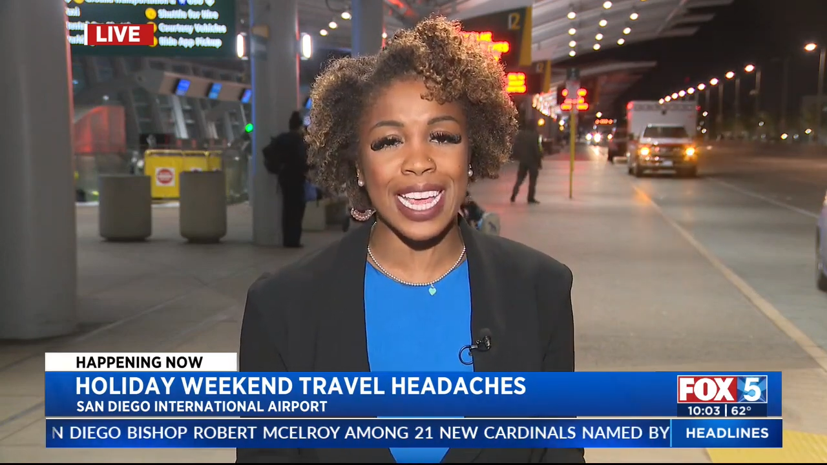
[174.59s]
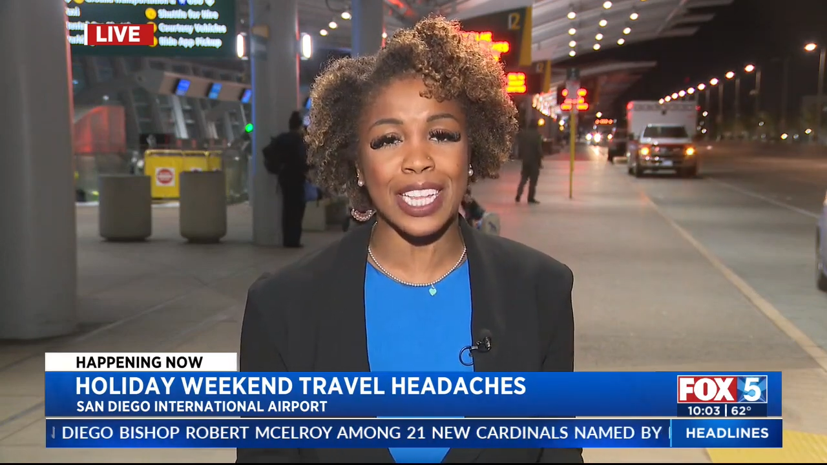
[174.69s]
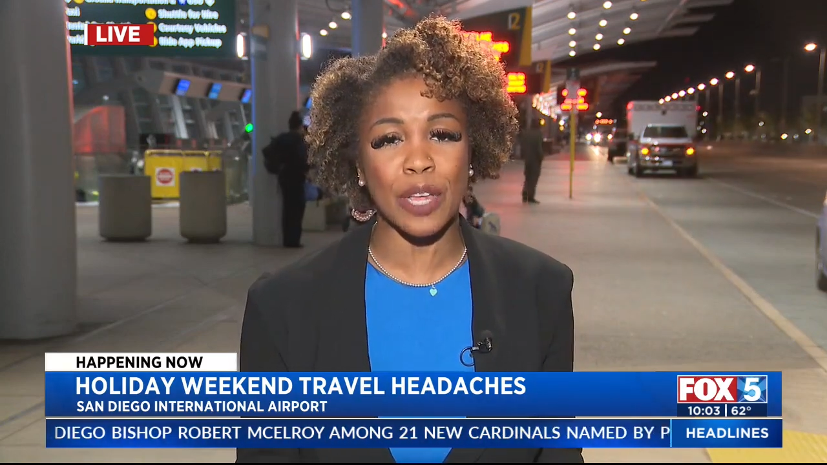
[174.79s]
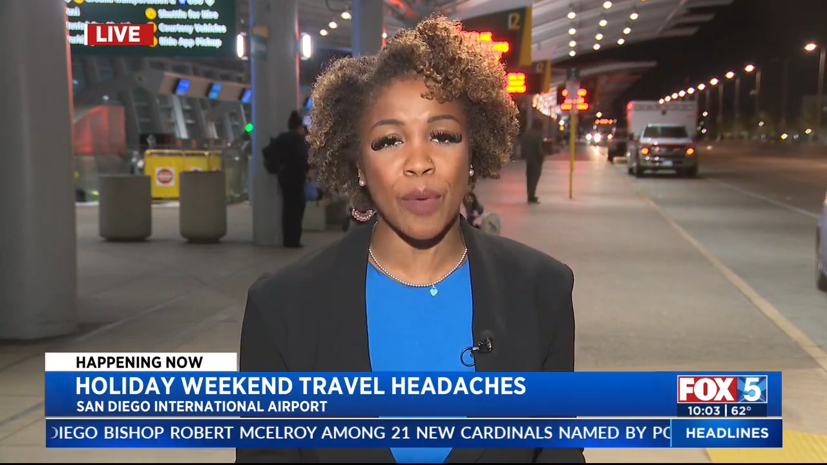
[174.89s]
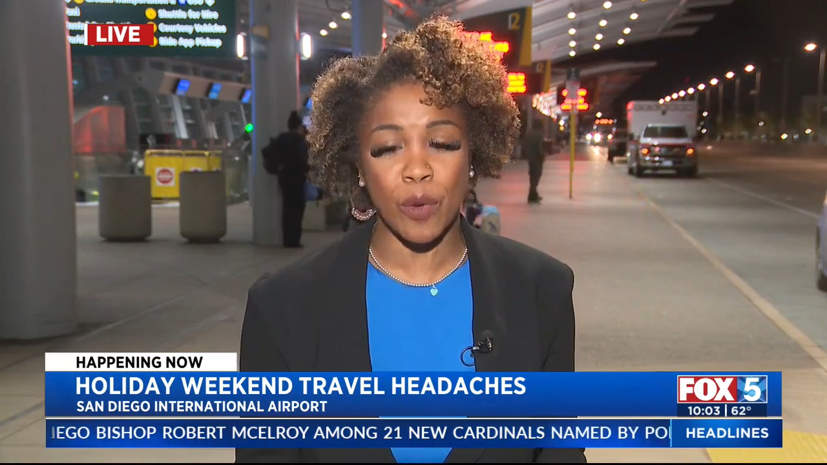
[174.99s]

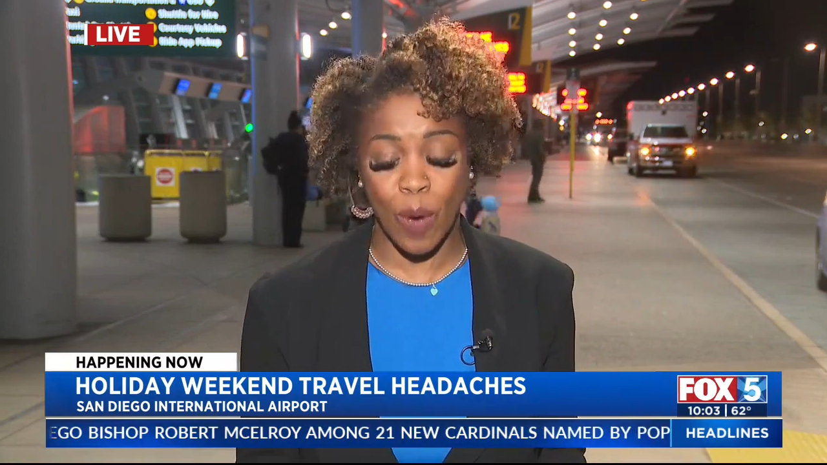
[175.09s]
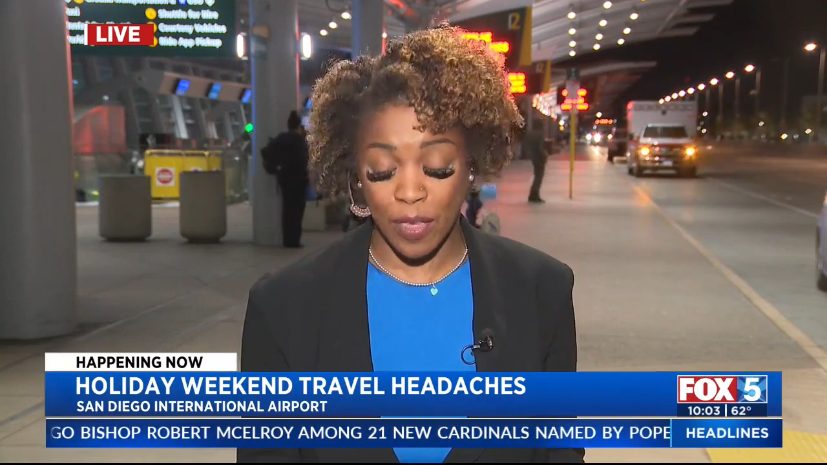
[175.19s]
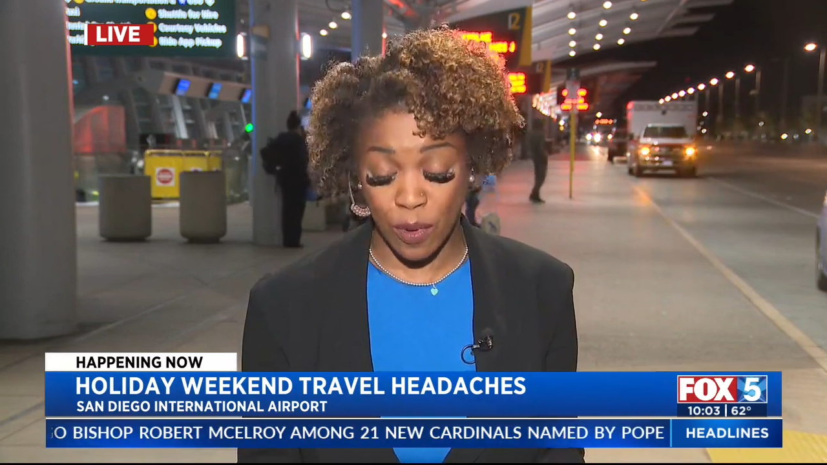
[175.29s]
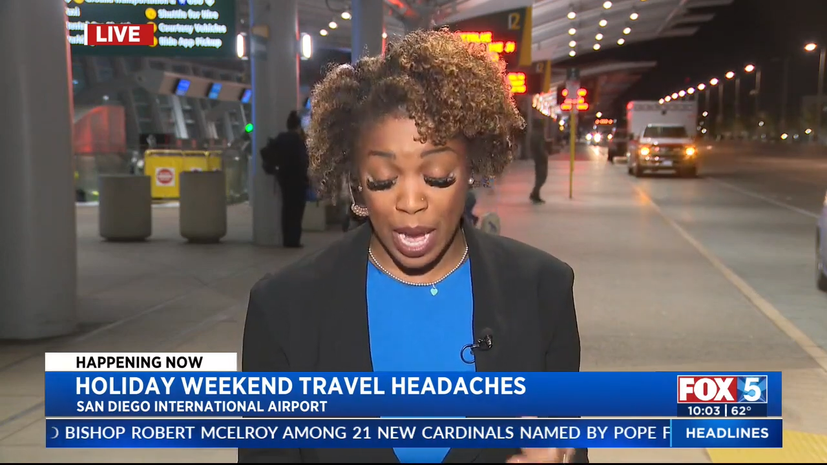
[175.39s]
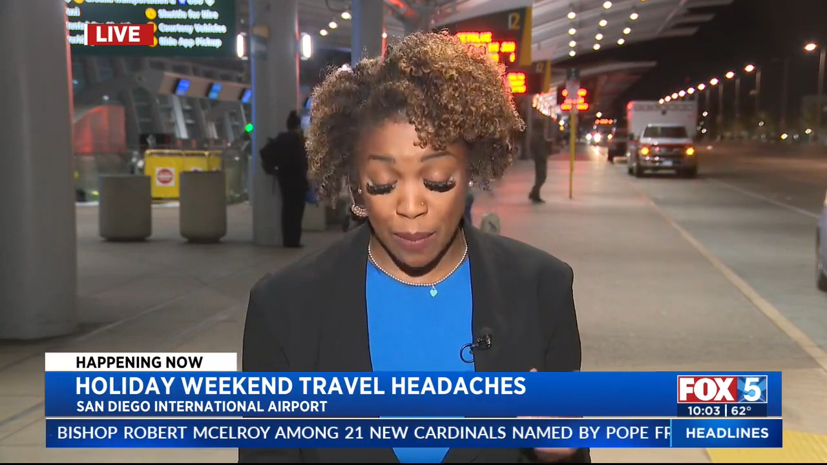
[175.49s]
inclement
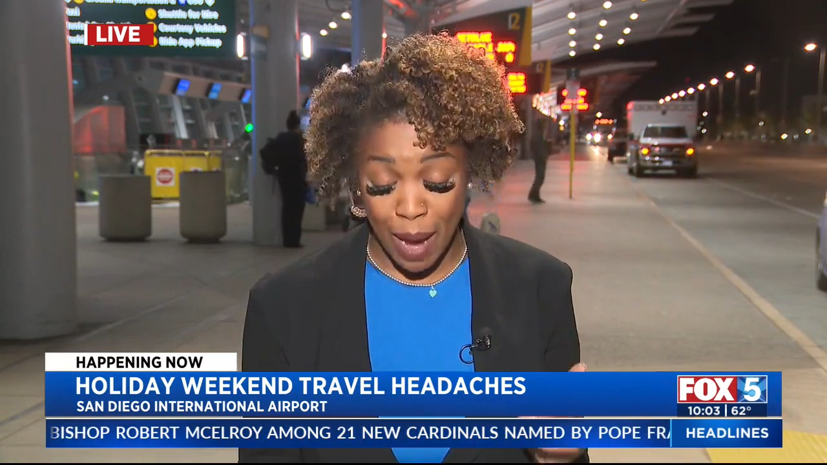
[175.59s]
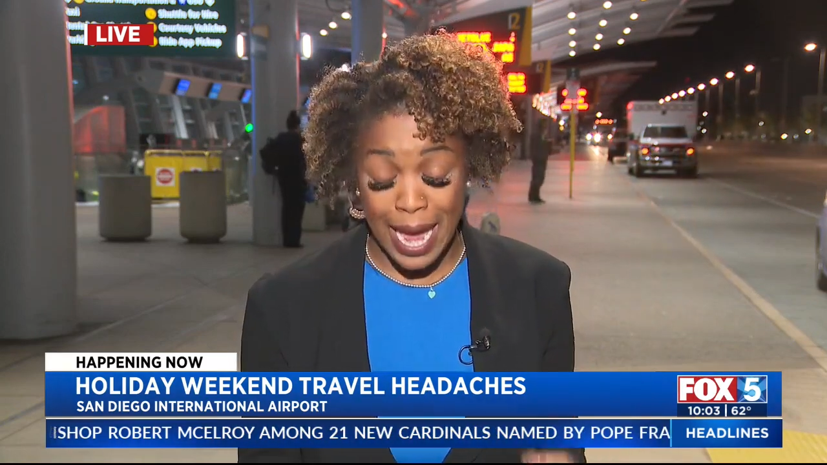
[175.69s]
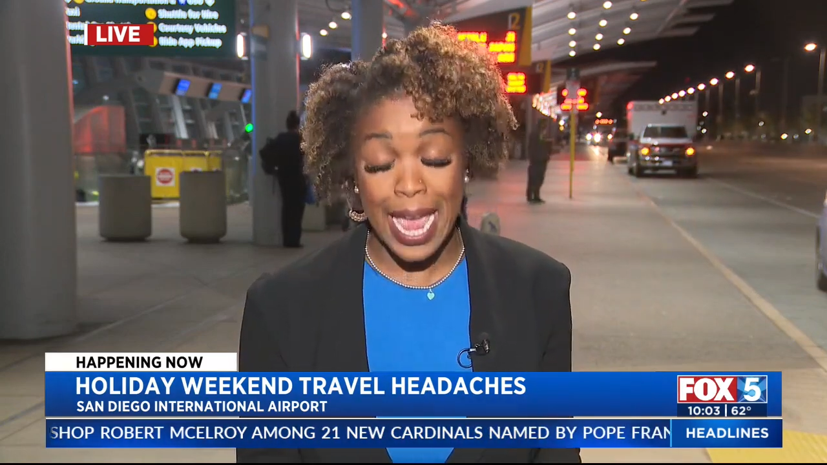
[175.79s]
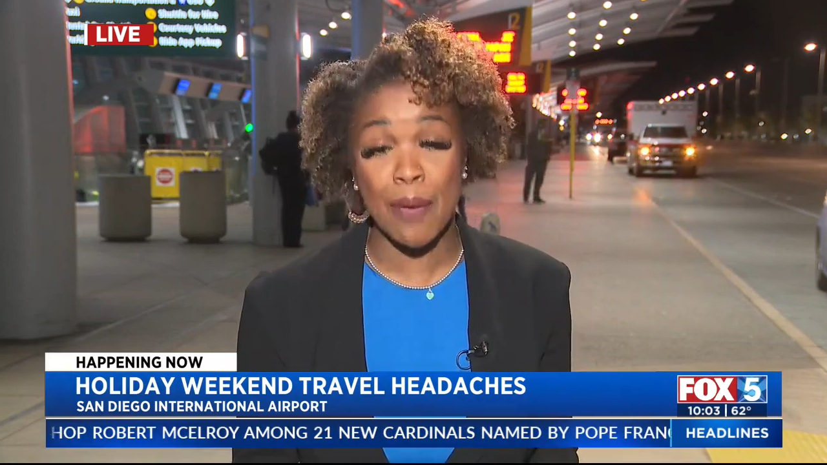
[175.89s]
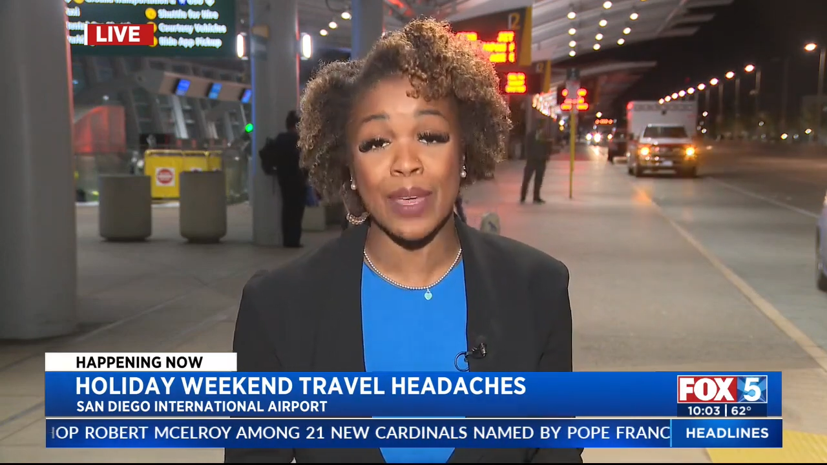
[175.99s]
weather in
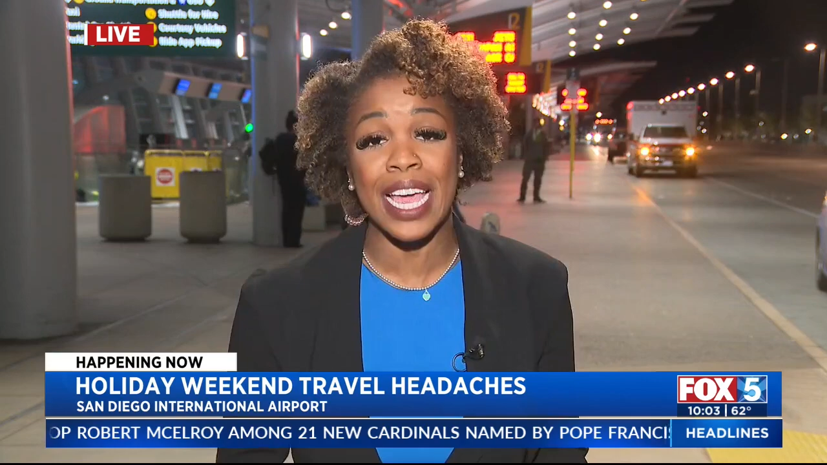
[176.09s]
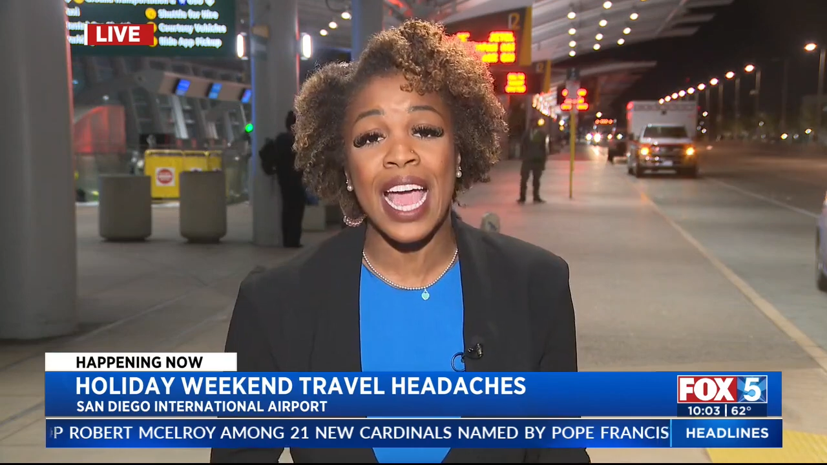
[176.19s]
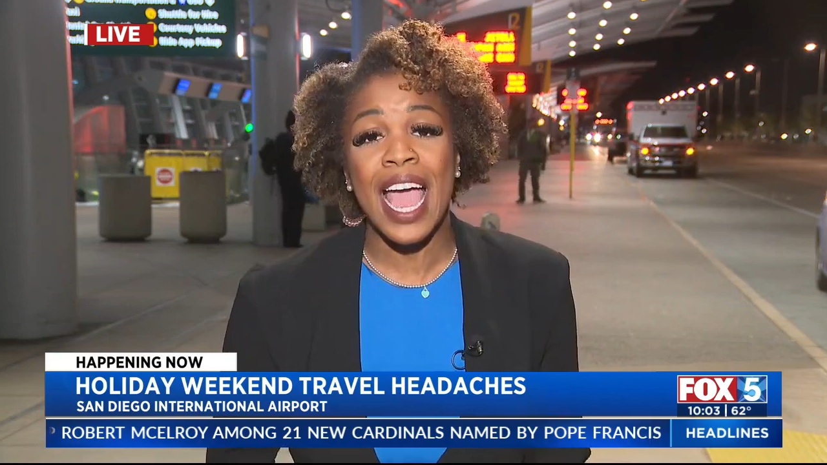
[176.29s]
Miami.